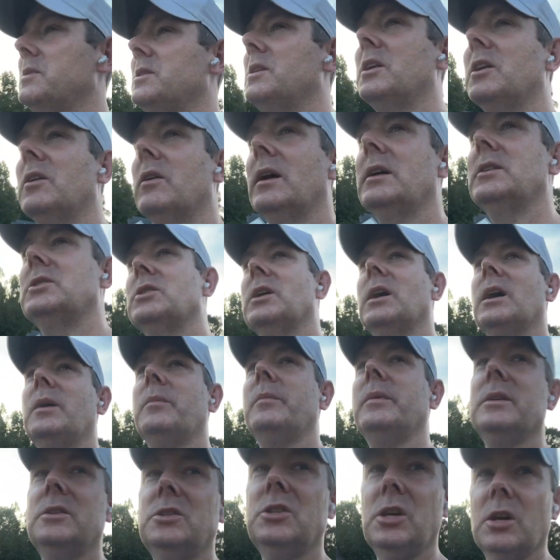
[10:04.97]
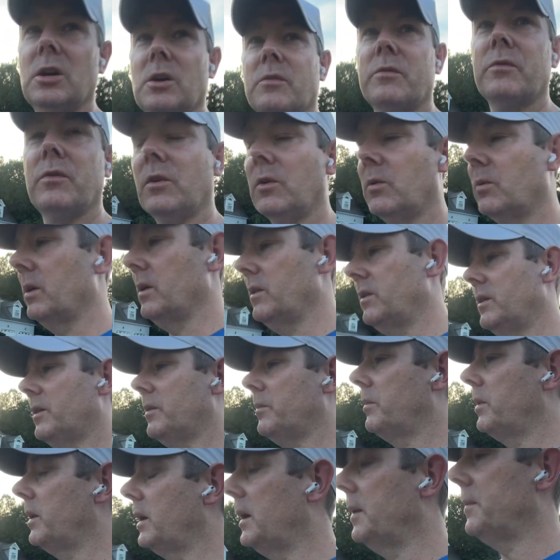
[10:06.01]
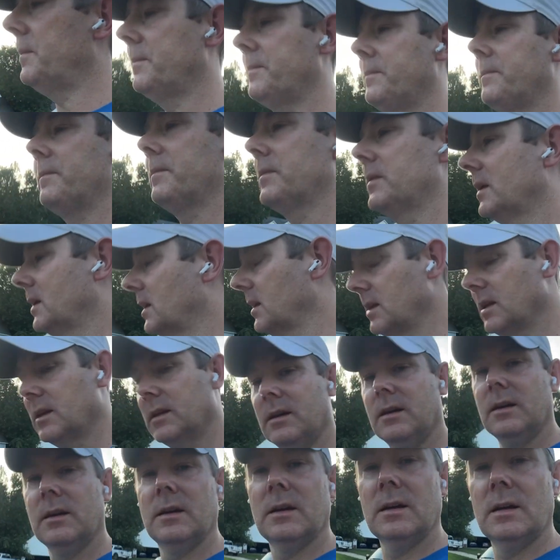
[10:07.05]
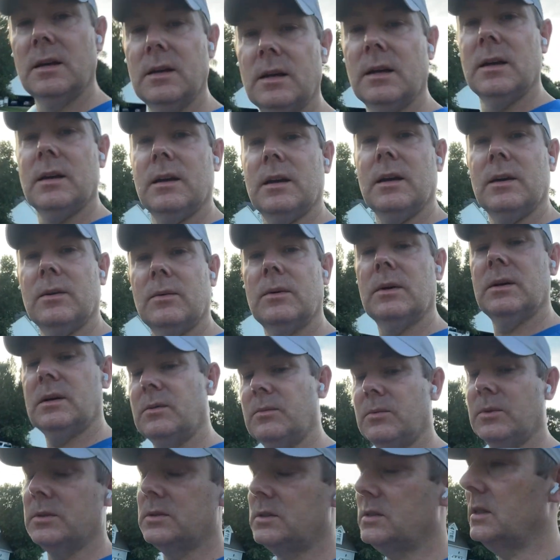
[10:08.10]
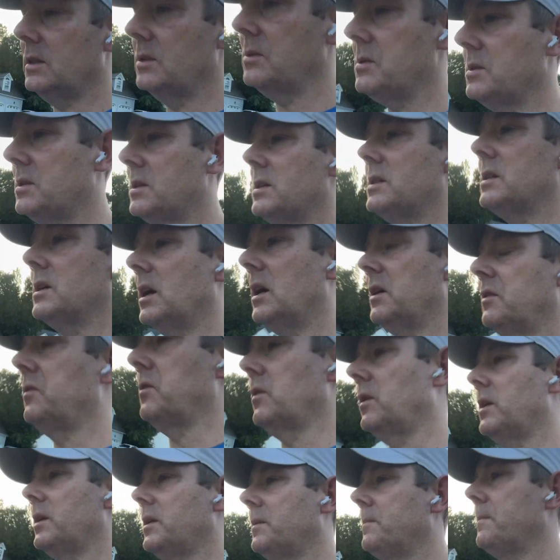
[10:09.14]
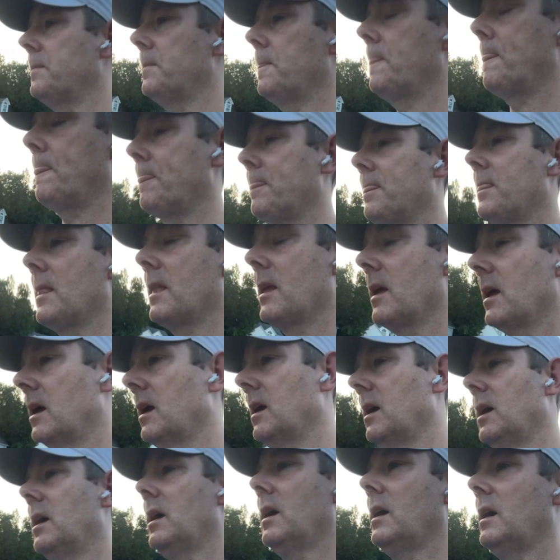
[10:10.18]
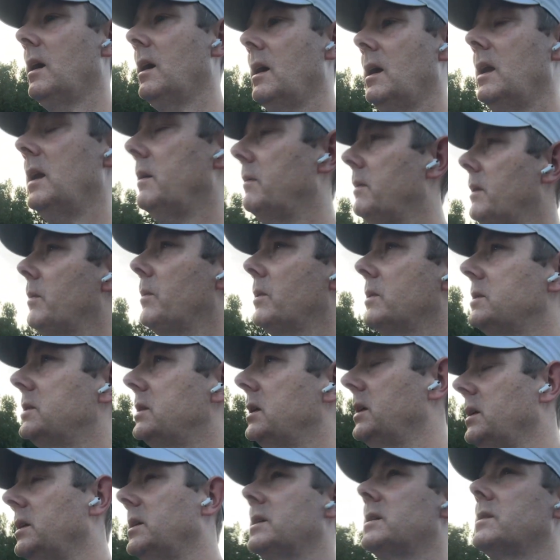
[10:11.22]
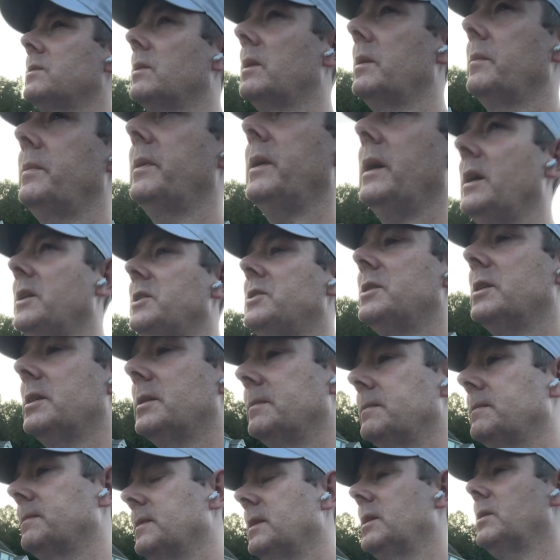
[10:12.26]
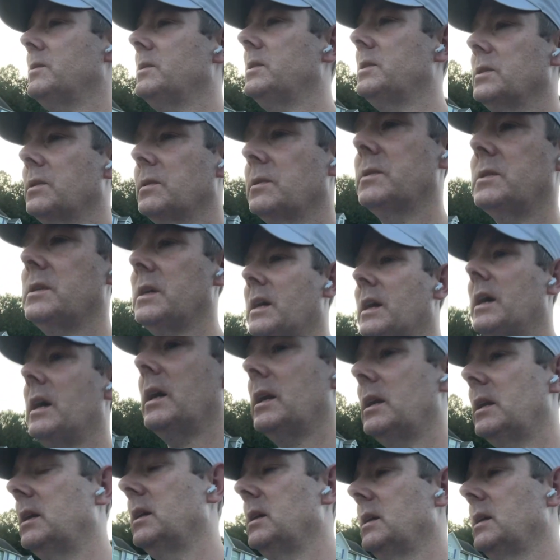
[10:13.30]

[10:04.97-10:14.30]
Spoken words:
You know, I'm trying to be cheerful with them, but it was a tough one. And I remember seeing this one patient. It was so sad.